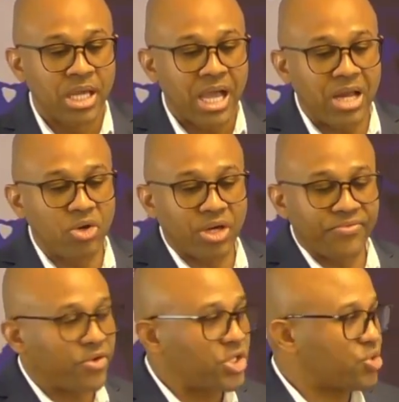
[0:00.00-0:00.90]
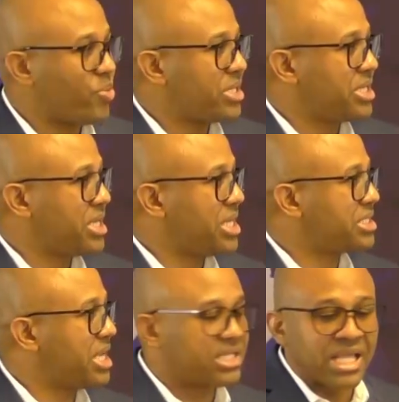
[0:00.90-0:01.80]
and look at verse 20. It
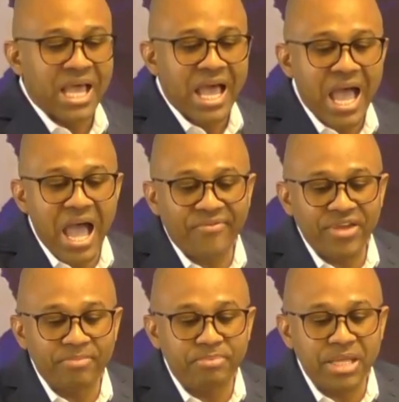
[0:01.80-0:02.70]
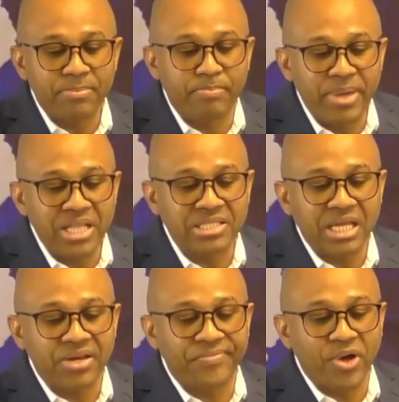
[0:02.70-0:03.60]
says, Having been built
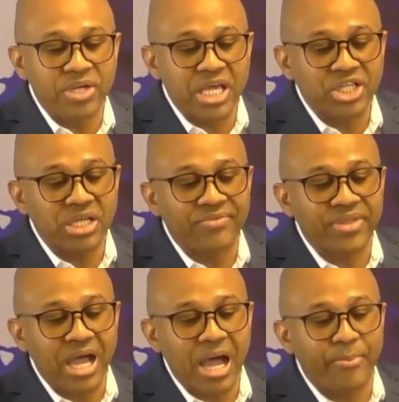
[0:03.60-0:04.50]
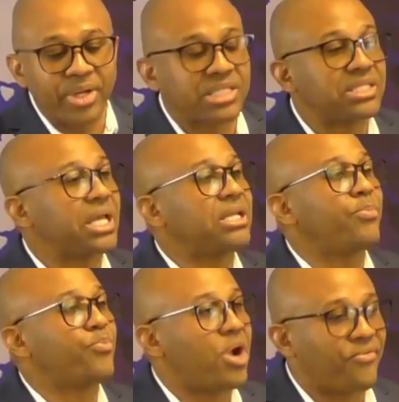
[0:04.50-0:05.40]
on the foundation of the apostles and
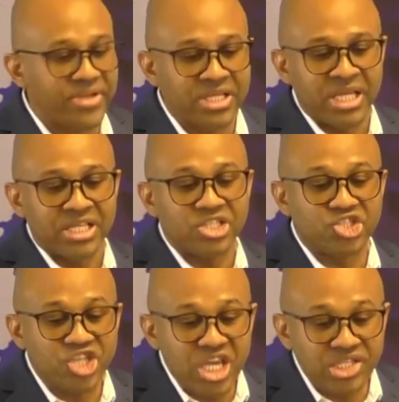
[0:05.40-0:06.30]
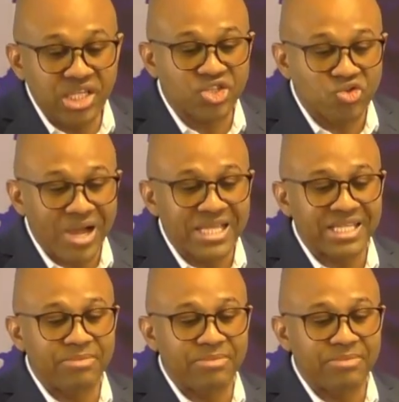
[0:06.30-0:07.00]
the prophet, Jesus Christ